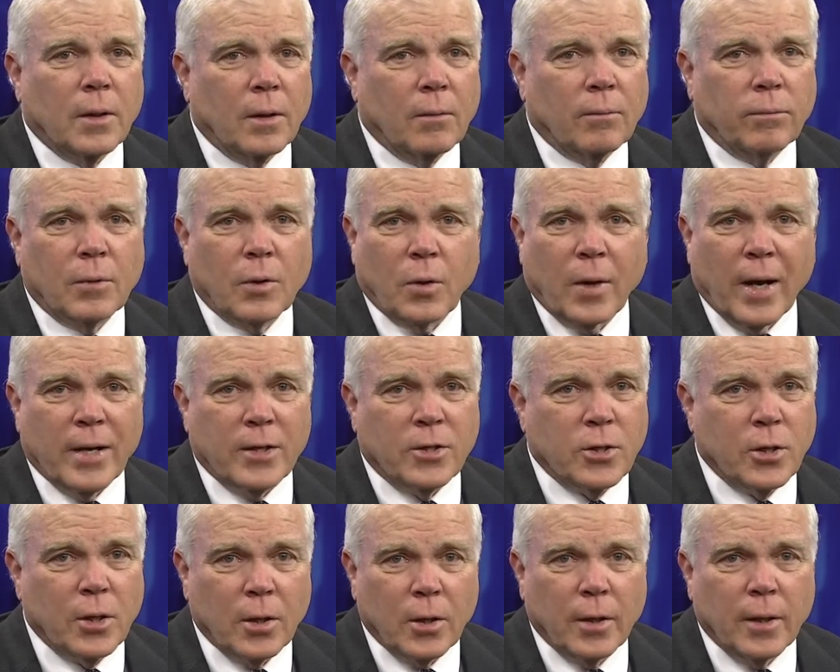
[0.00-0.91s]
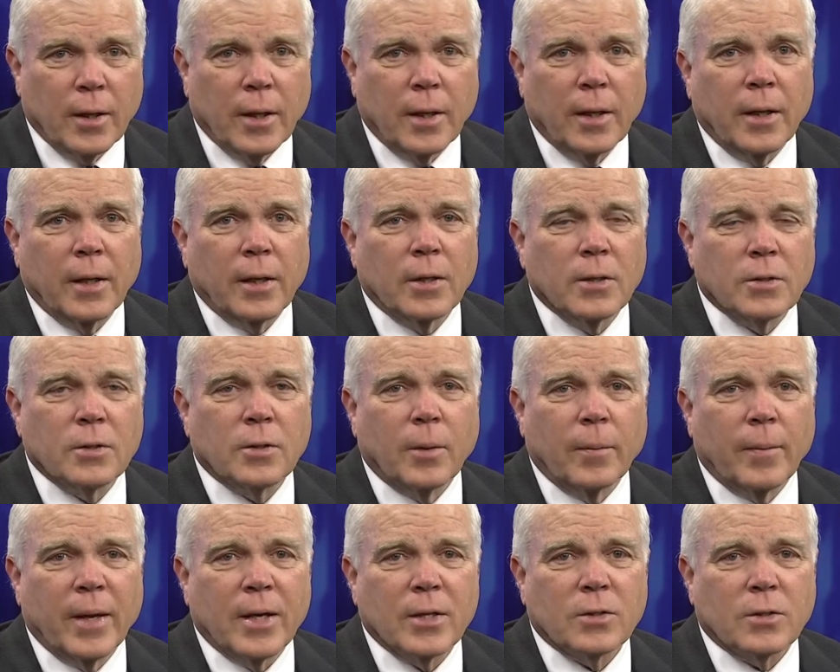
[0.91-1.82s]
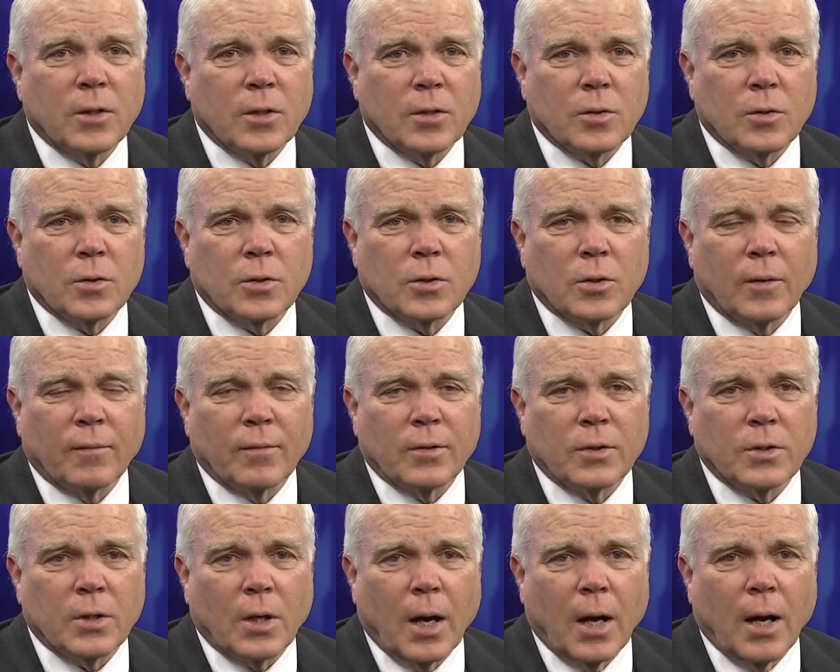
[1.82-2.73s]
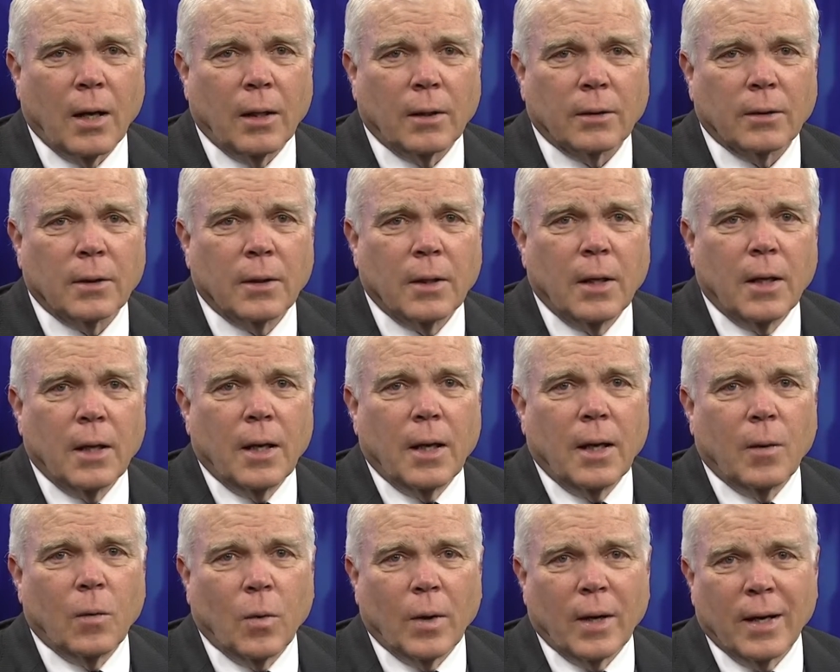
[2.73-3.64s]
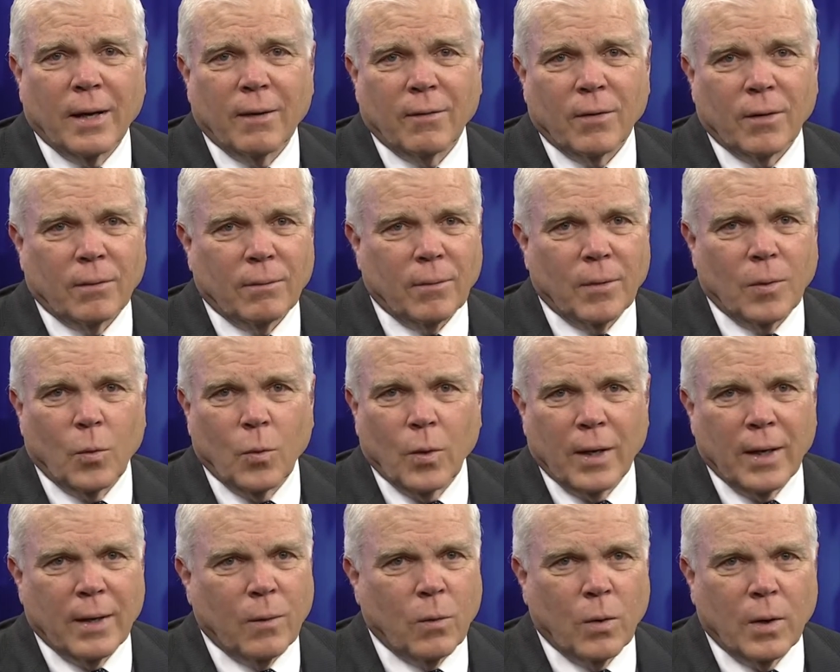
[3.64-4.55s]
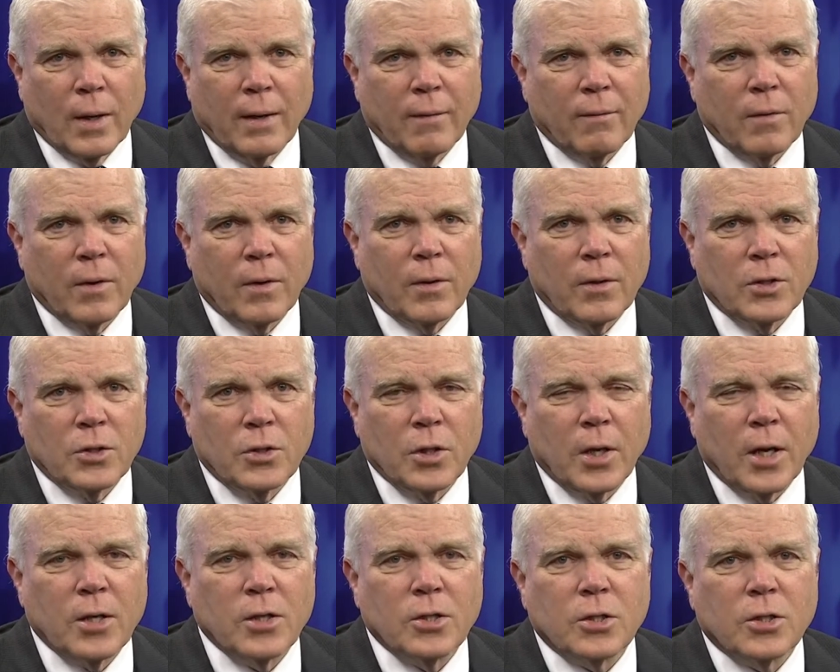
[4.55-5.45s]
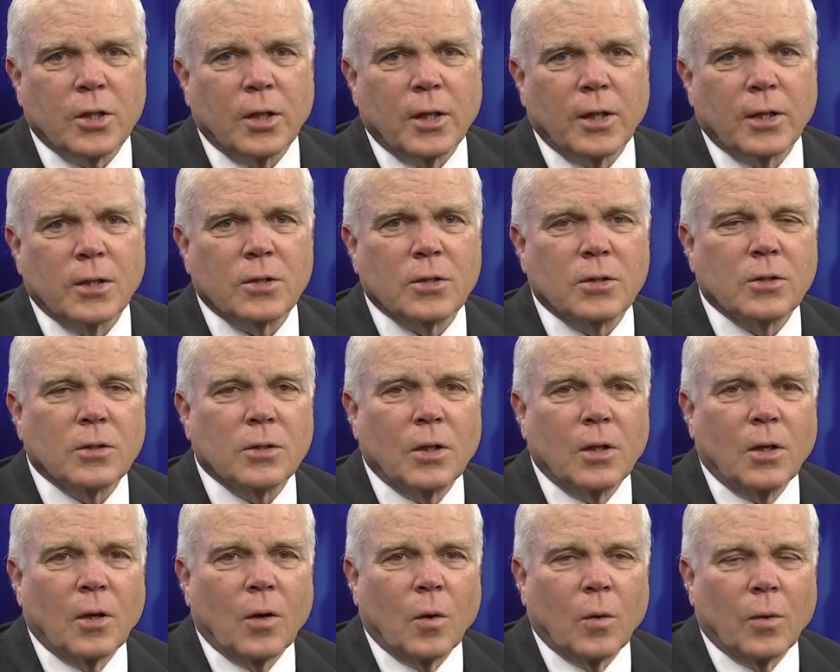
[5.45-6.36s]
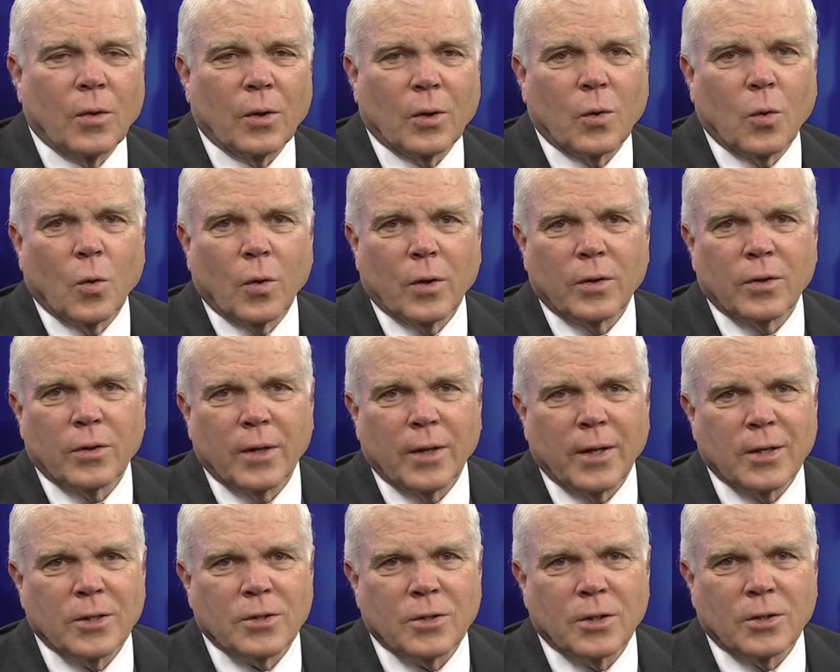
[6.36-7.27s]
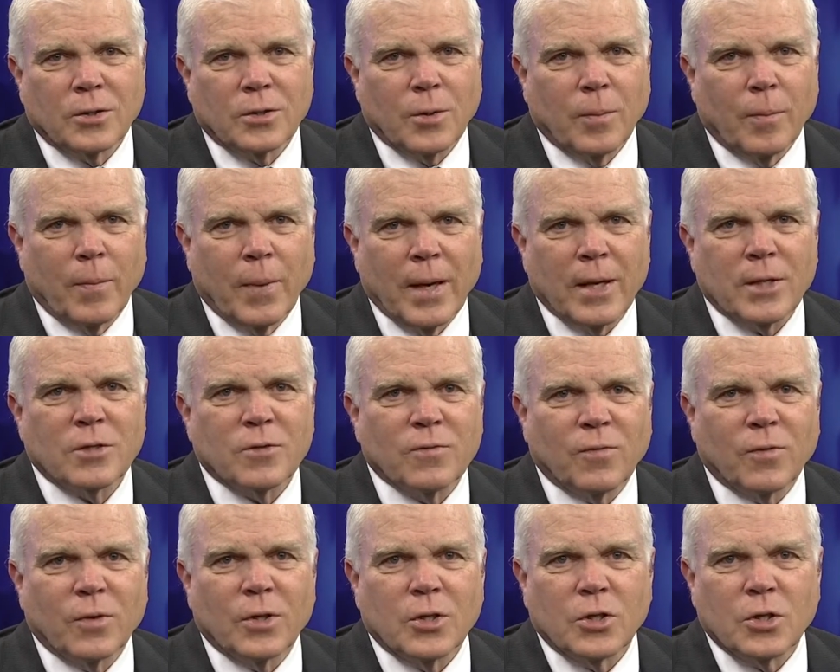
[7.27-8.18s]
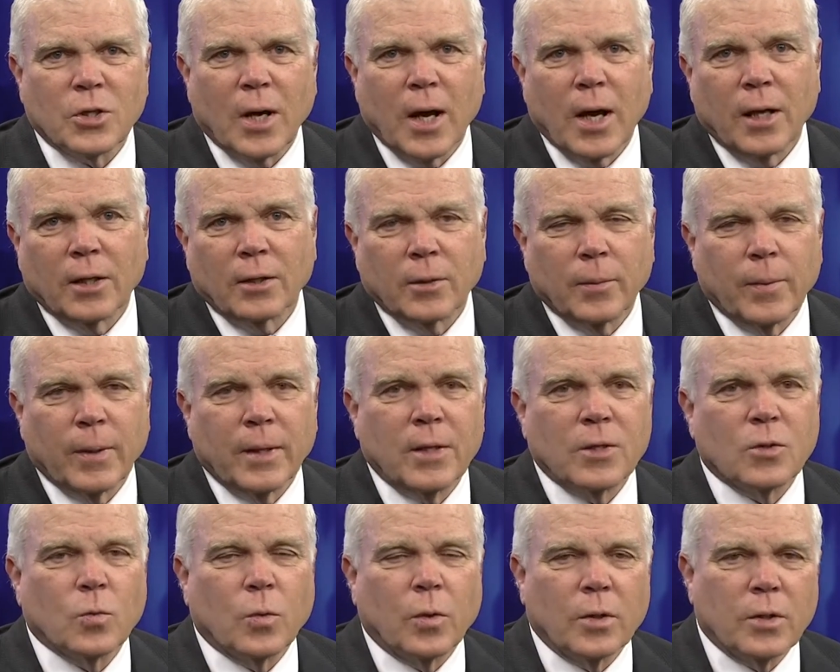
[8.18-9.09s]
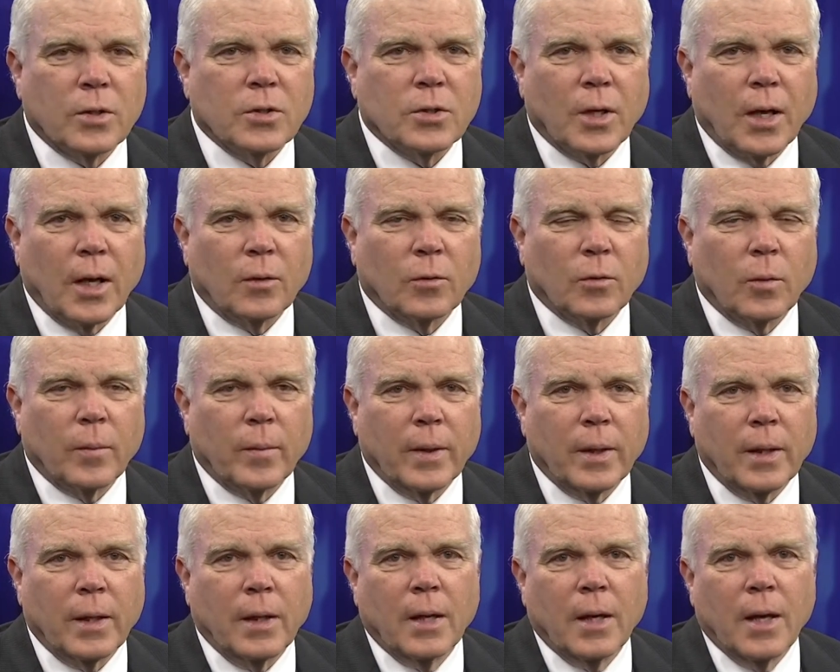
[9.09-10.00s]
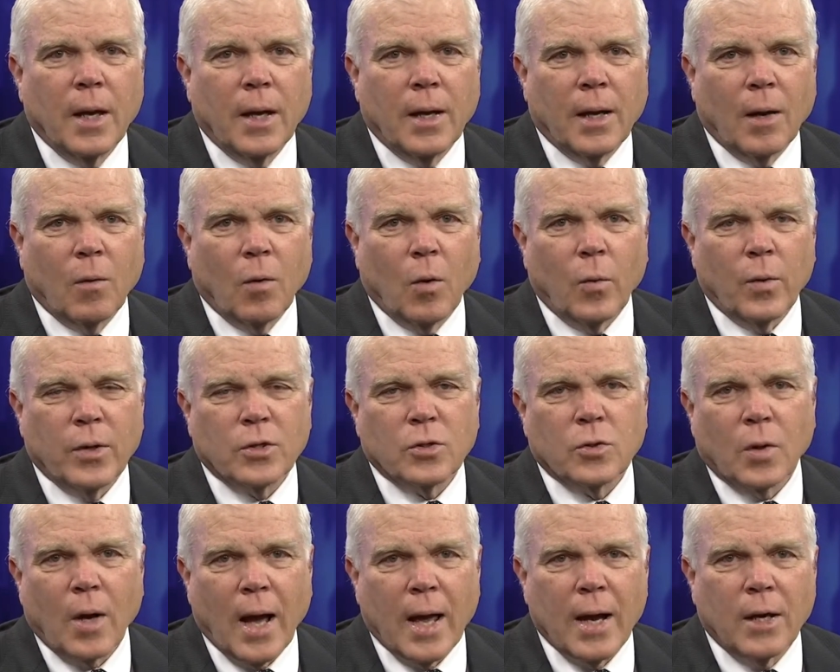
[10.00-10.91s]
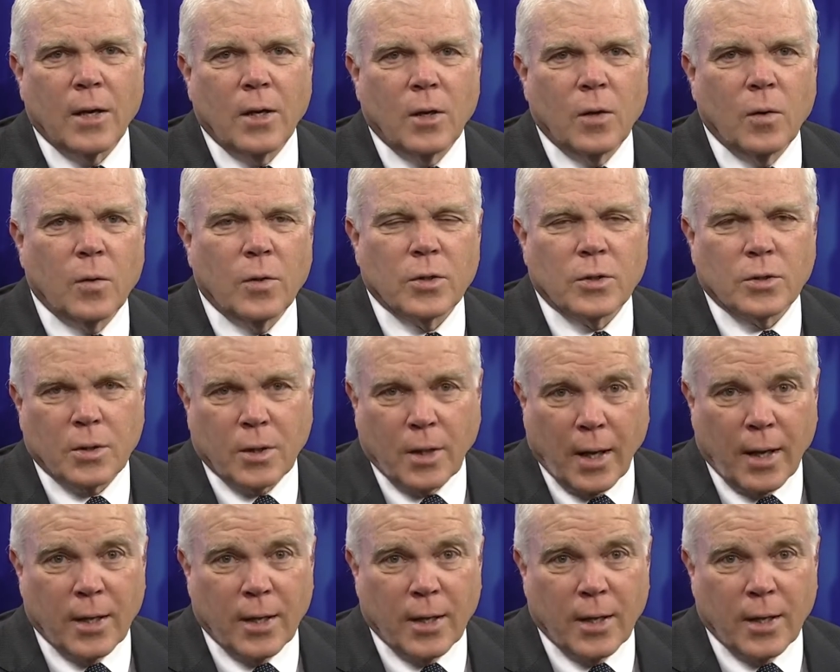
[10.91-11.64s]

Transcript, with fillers: the criteria is the best interest of the child. And wherever the judge thinks or the court thinks that's the best for the child to be is where the child will be. Now, what we try to do is